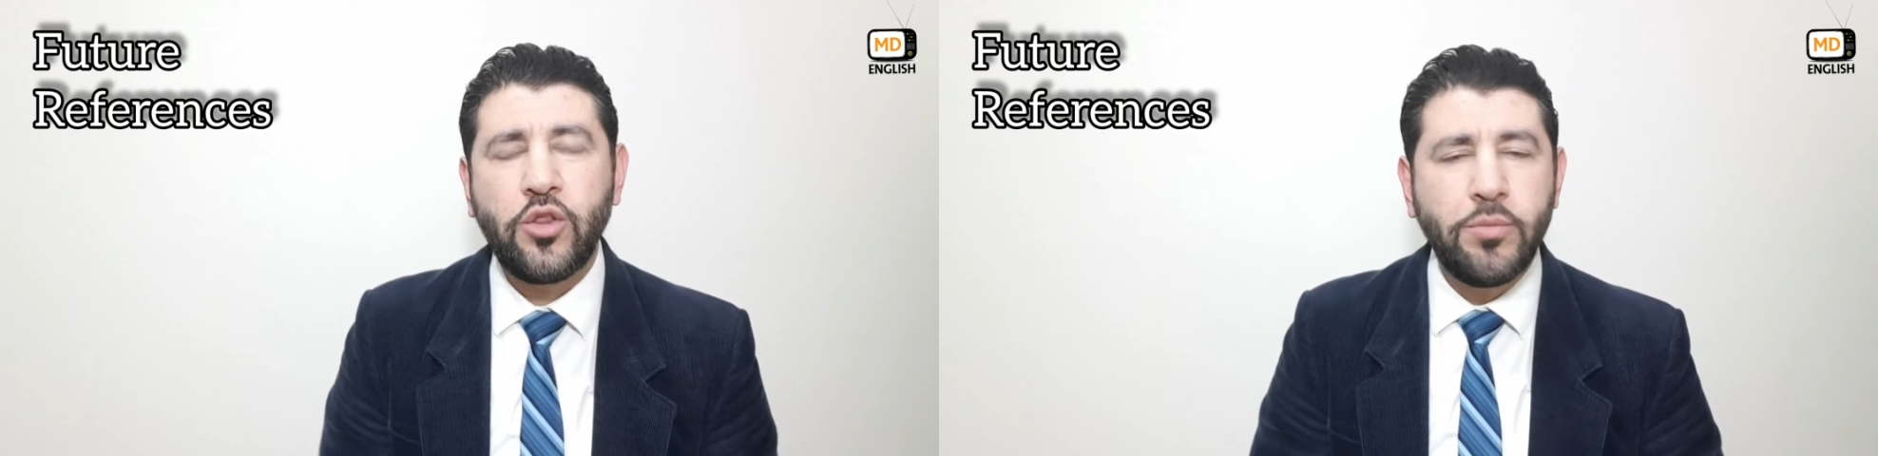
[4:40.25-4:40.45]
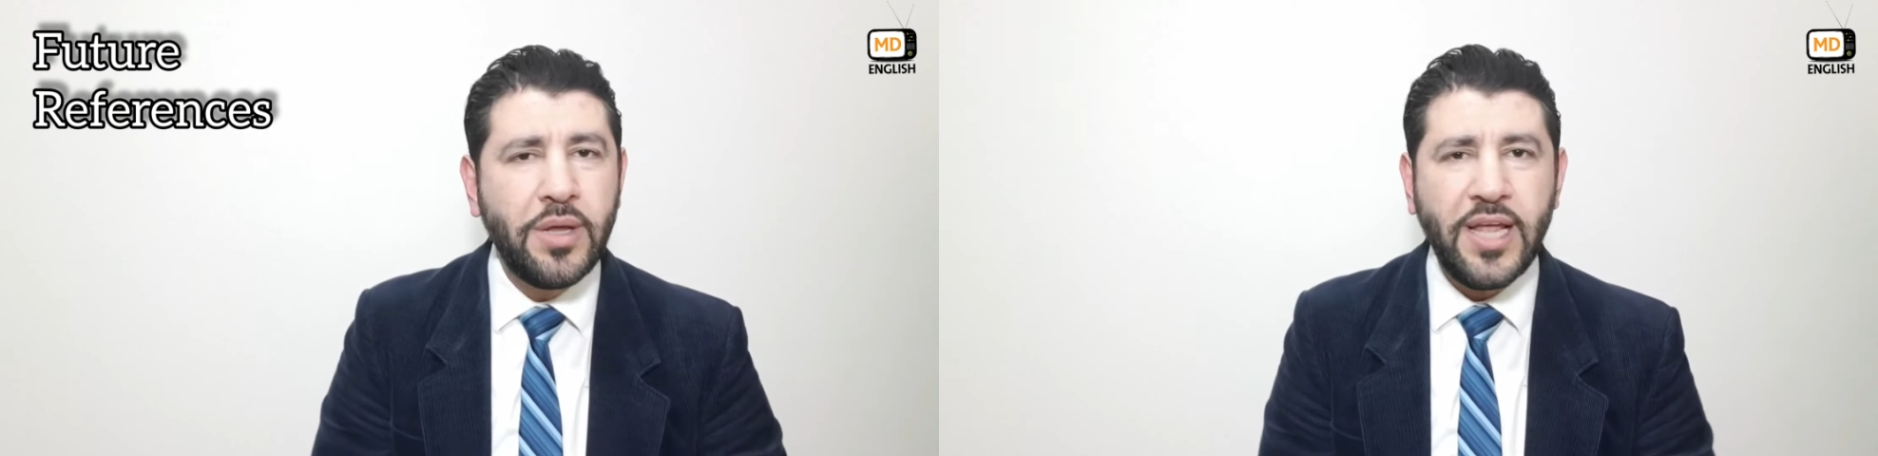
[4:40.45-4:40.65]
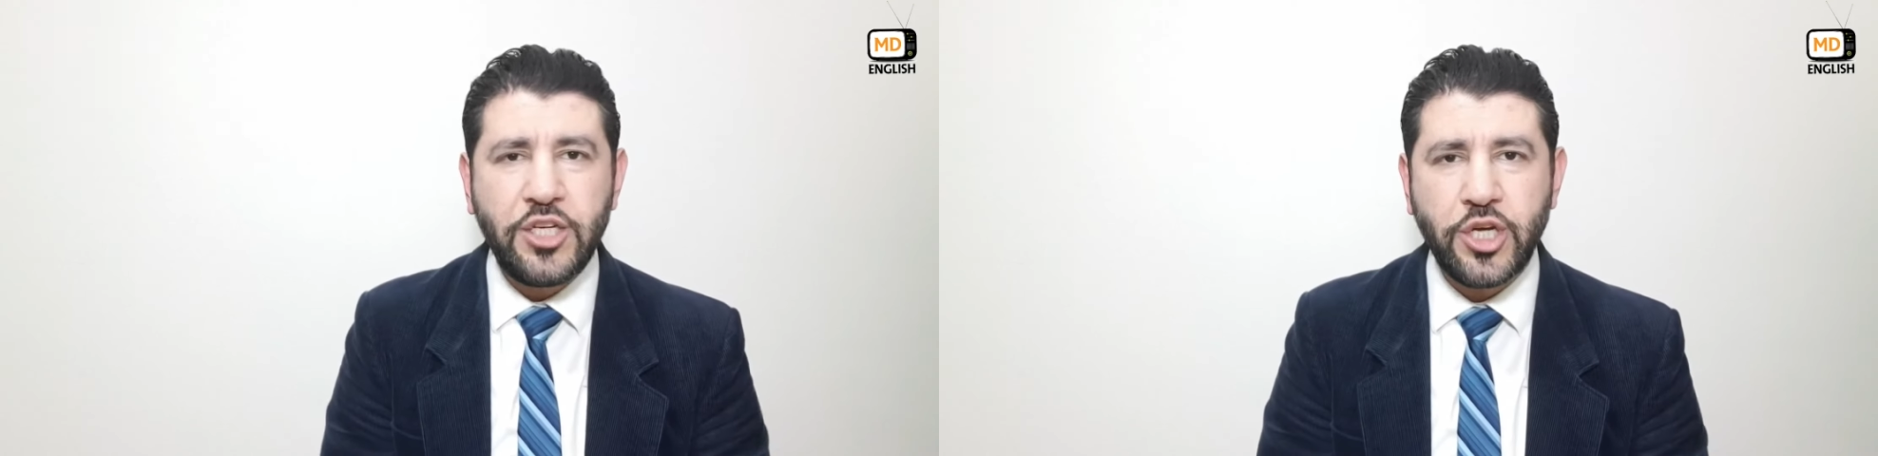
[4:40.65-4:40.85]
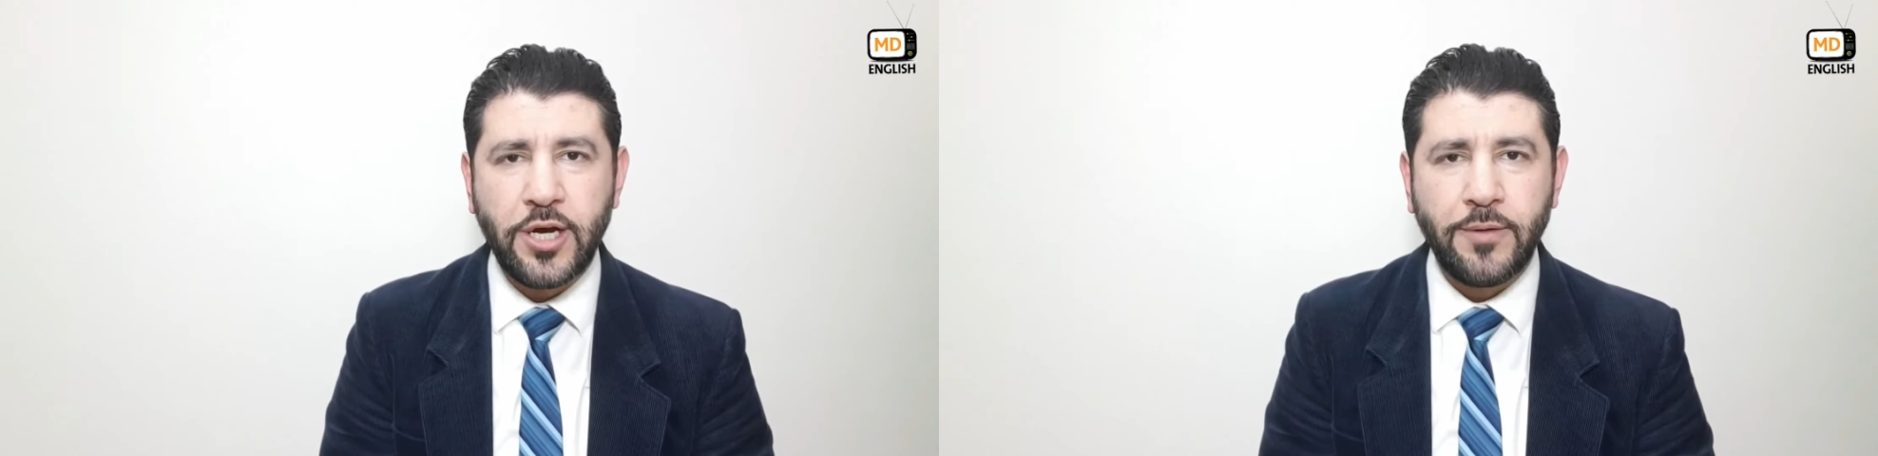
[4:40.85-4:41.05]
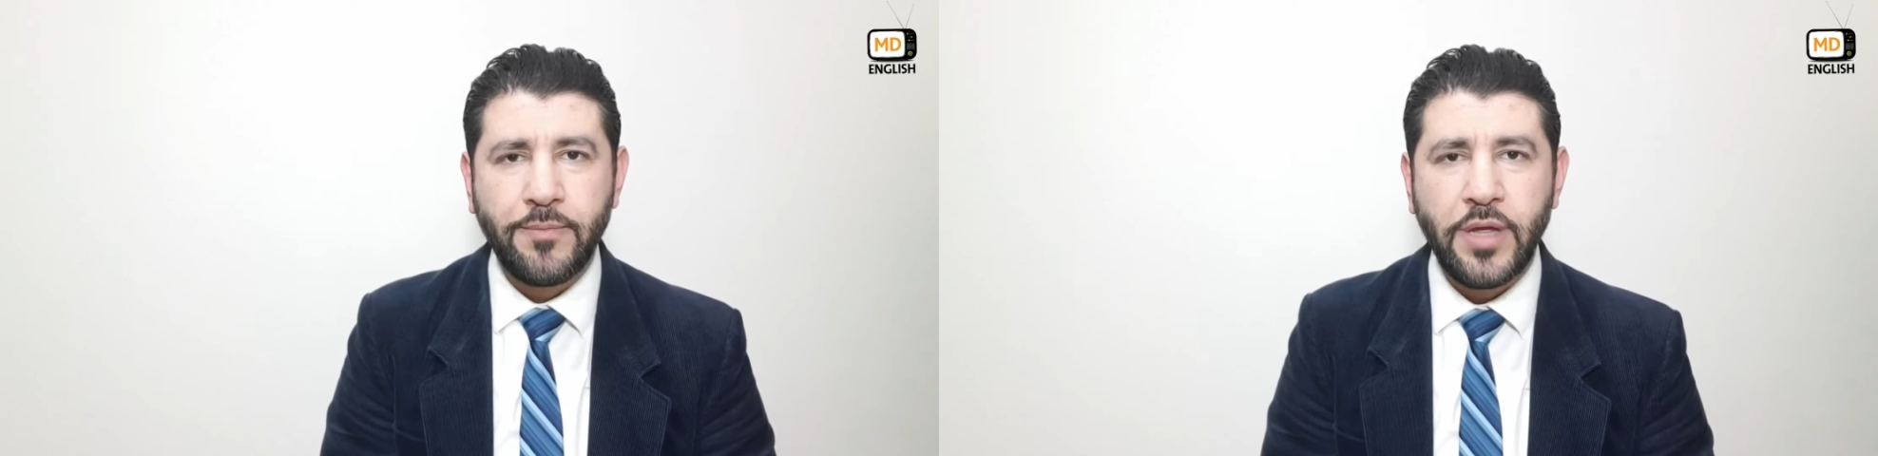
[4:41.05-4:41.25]
to
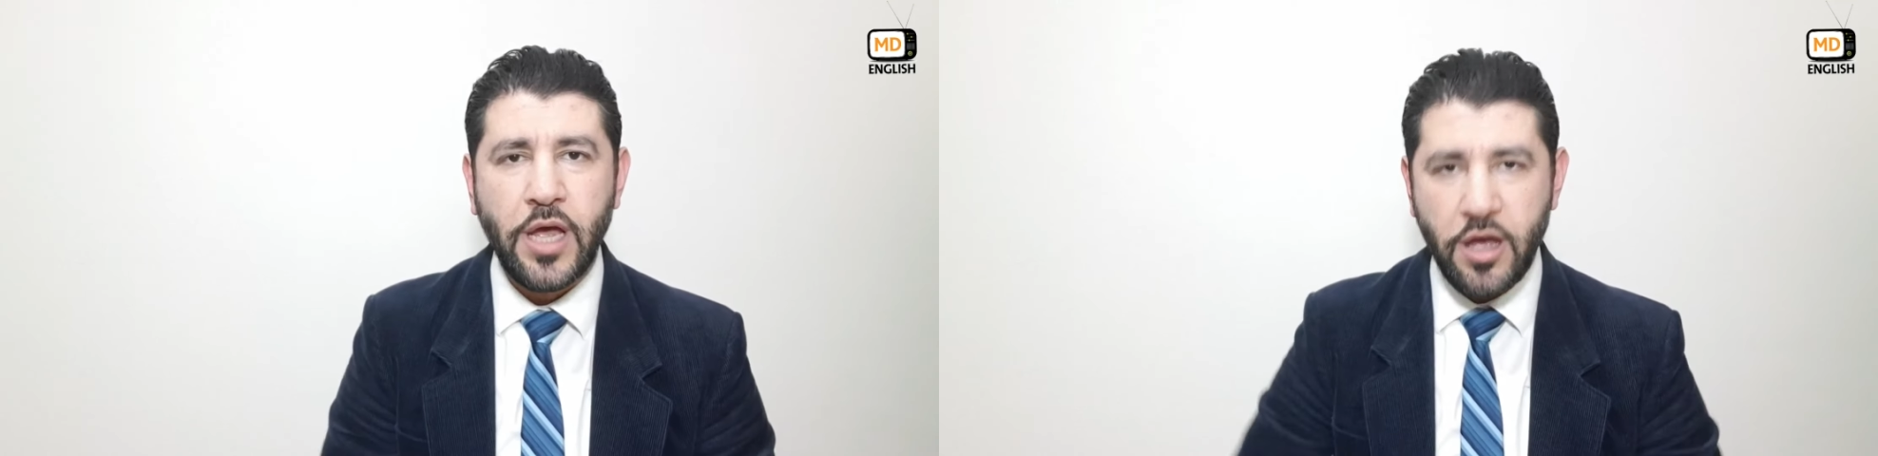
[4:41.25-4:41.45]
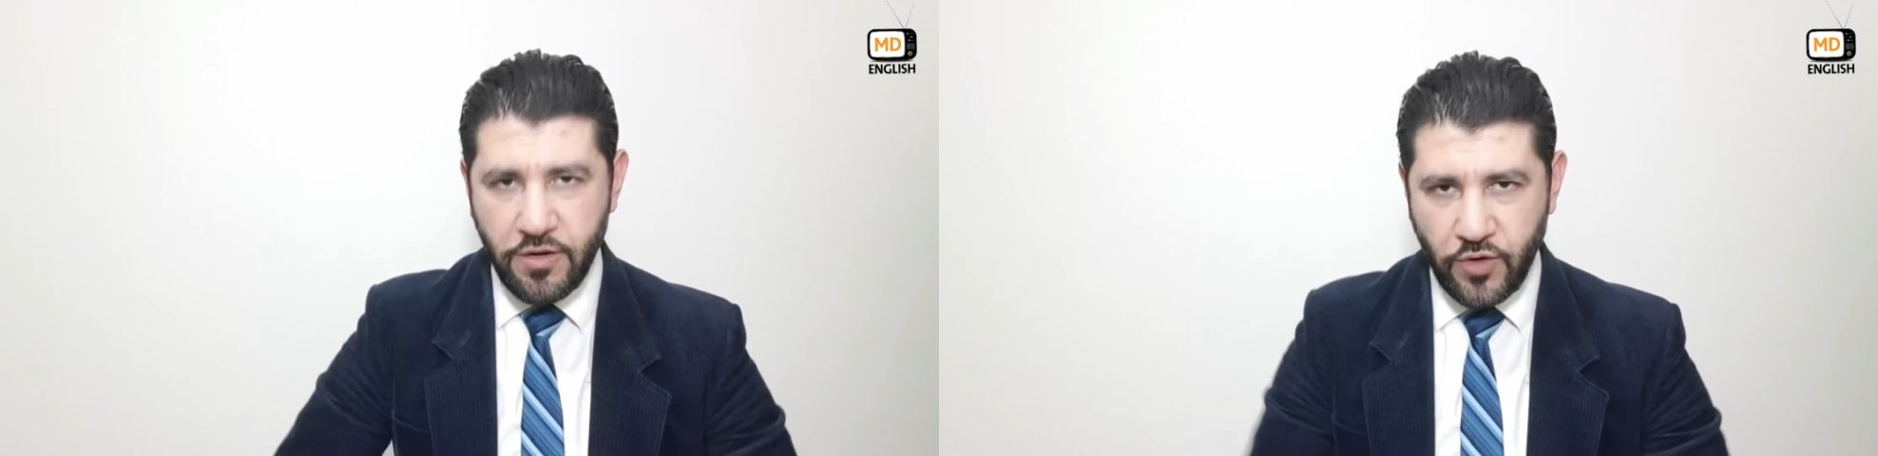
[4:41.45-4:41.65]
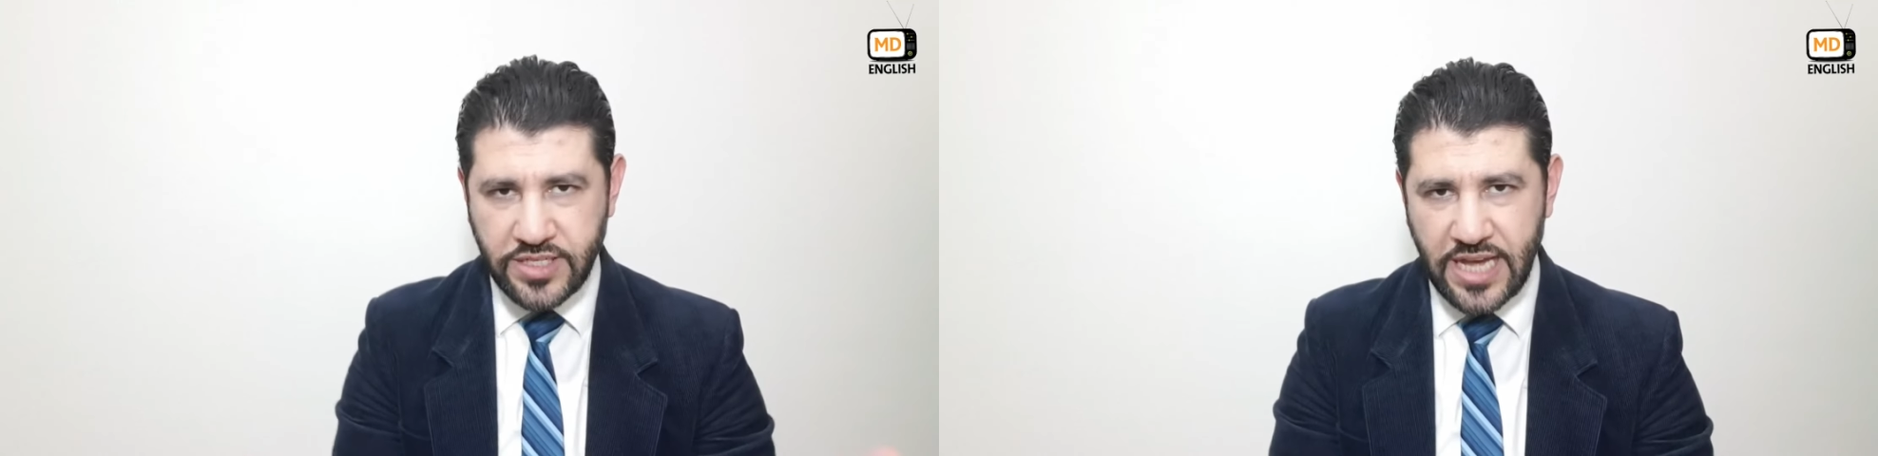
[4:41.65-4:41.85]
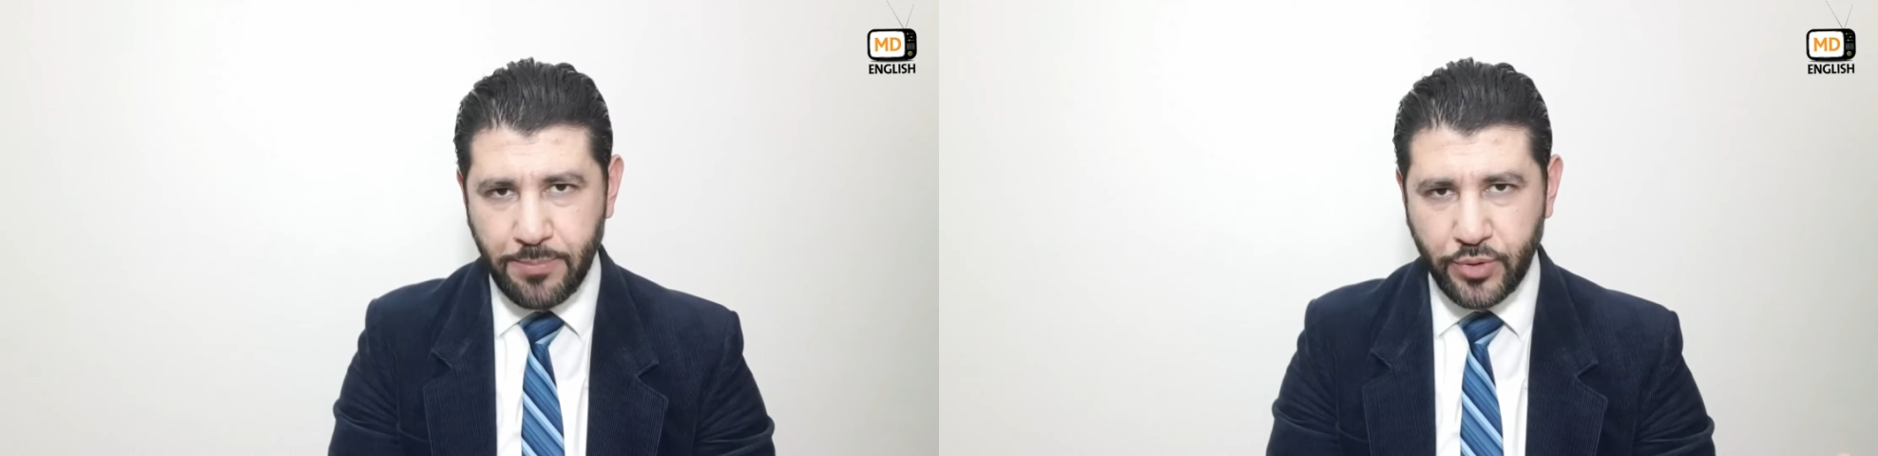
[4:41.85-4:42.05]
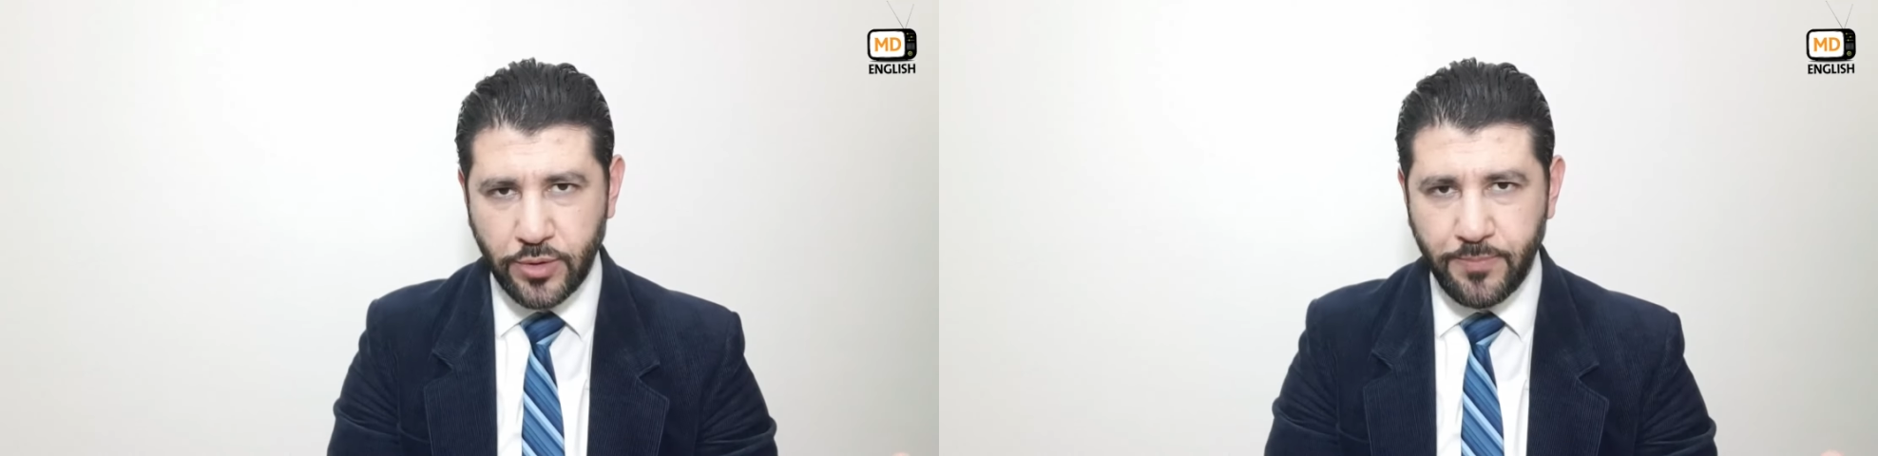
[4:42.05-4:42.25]
Malaysia, for
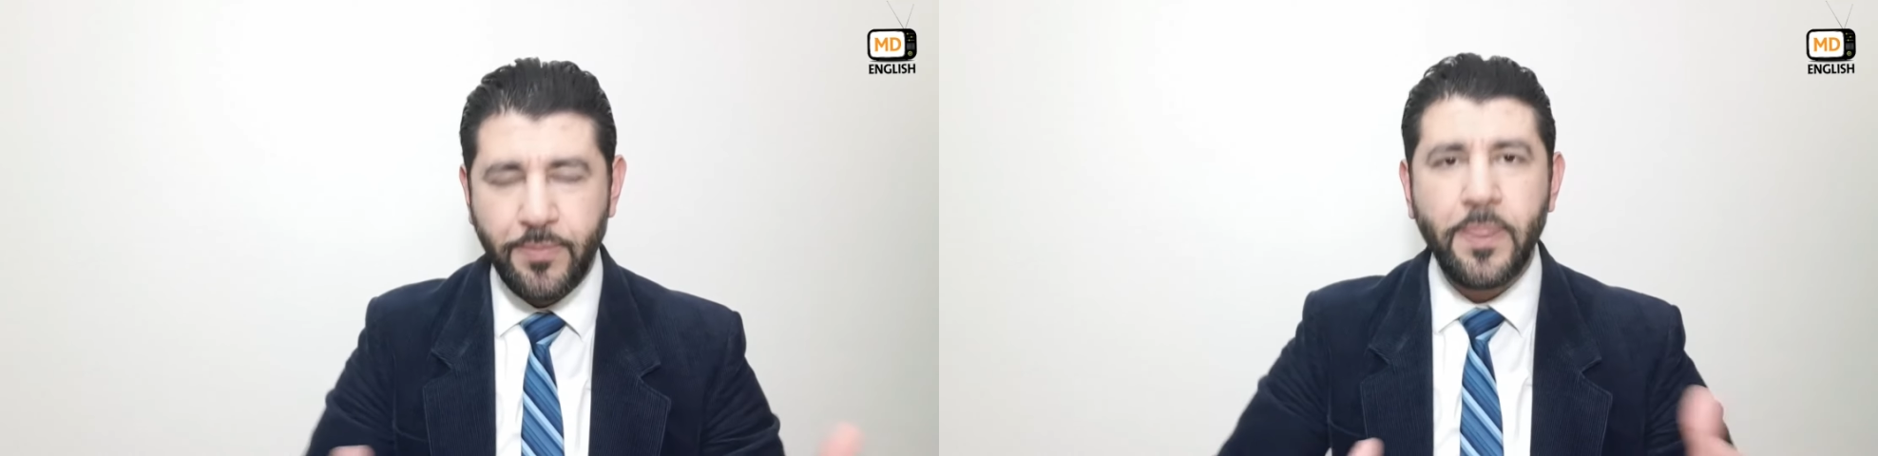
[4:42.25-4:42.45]
example.